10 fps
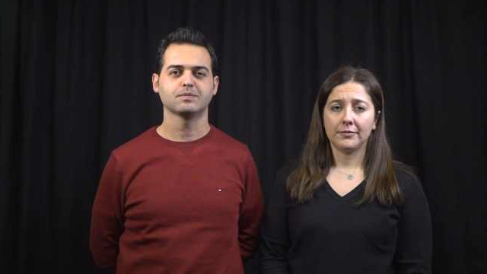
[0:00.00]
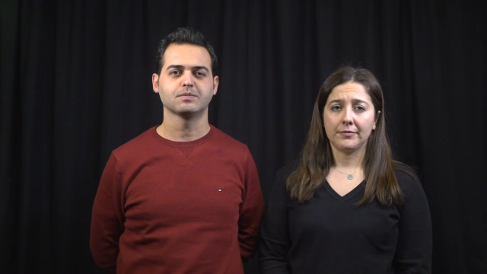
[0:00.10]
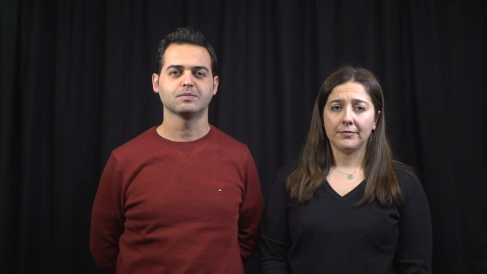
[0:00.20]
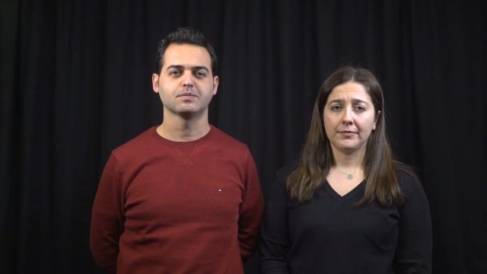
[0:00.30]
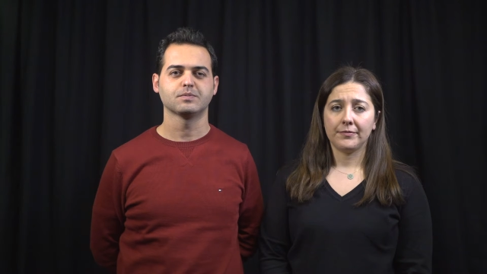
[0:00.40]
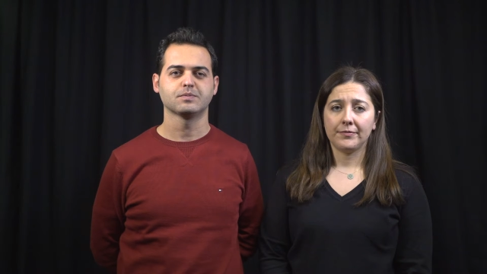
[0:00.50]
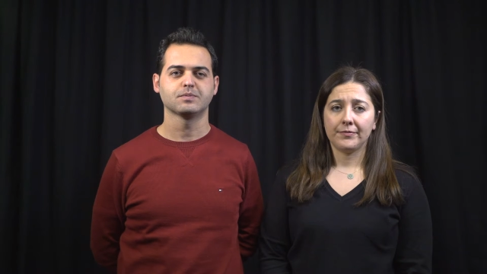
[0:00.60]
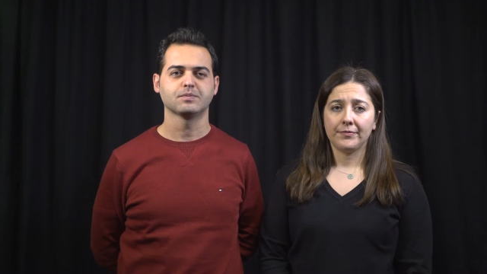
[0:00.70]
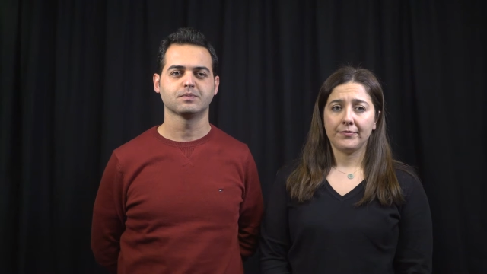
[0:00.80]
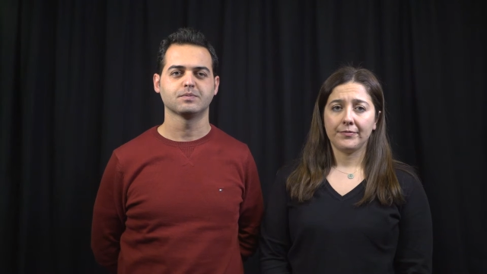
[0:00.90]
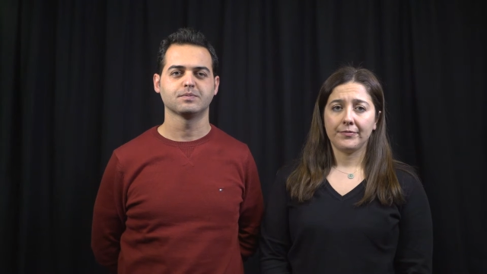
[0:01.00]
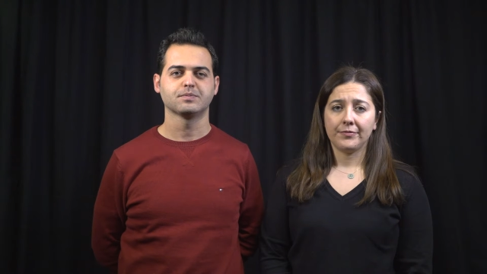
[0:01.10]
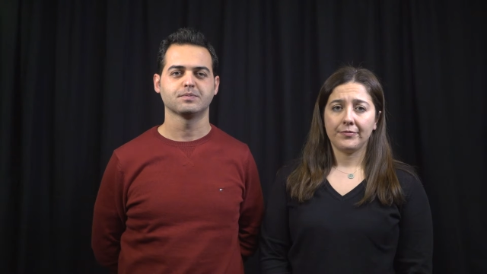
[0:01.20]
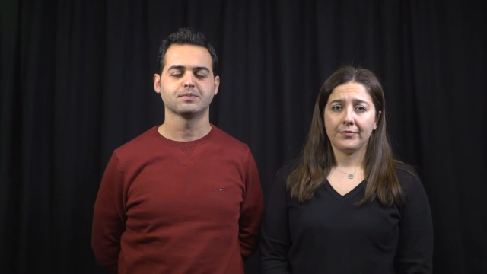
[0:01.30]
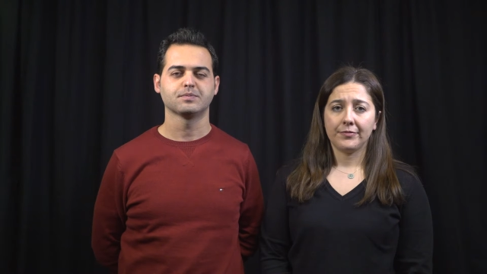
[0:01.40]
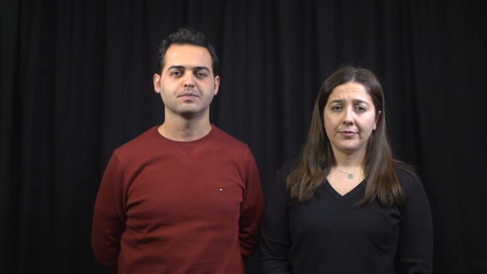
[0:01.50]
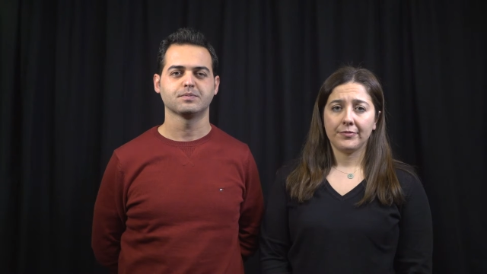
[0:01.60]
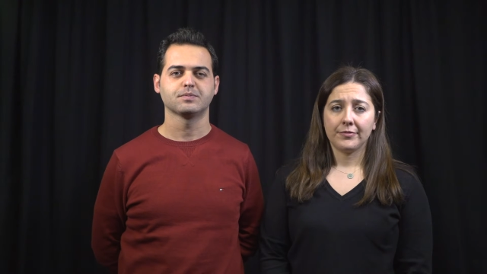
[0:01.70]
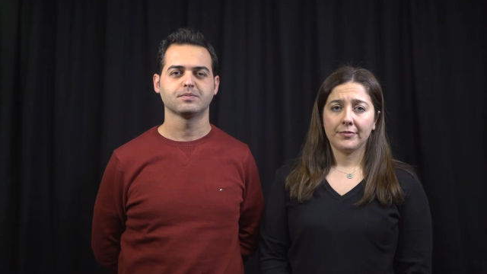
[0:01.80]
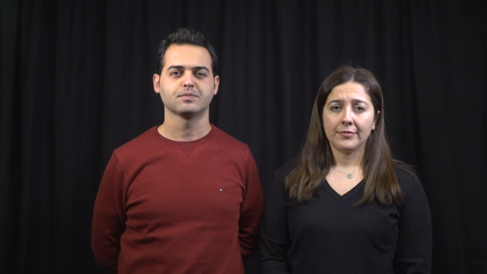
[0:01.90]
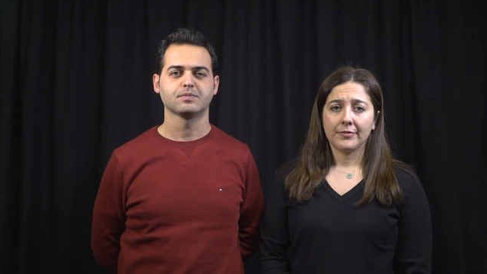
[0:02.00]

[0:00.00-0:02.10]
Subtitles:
Nothing is said.